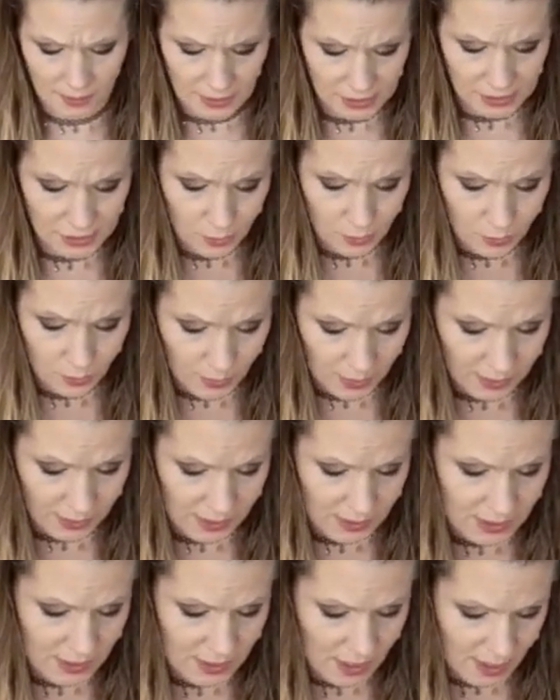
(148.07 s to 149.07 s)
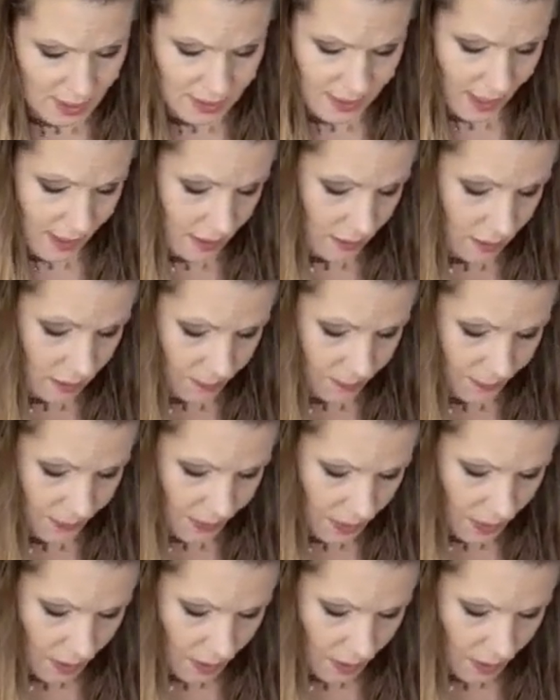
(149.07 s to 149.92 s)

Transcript: This really does help